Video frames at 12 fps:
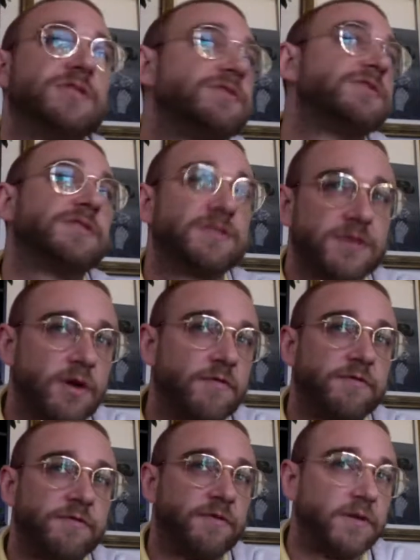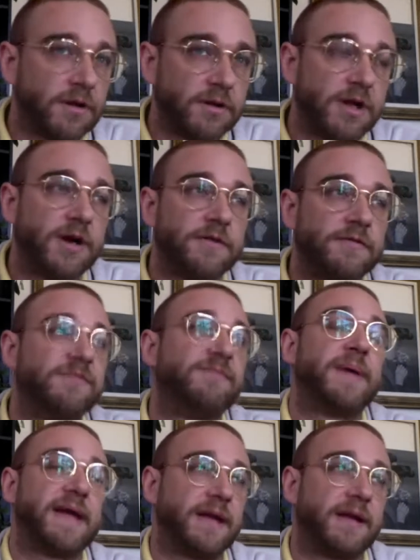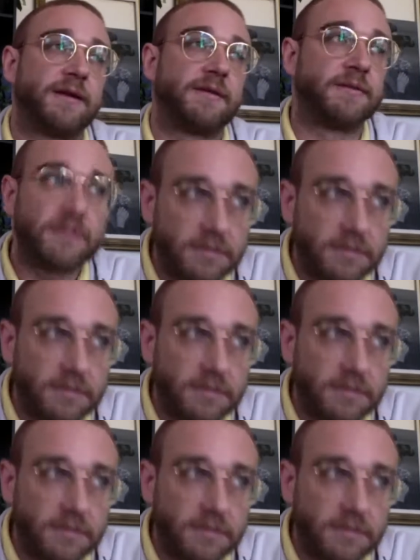just so full of pain.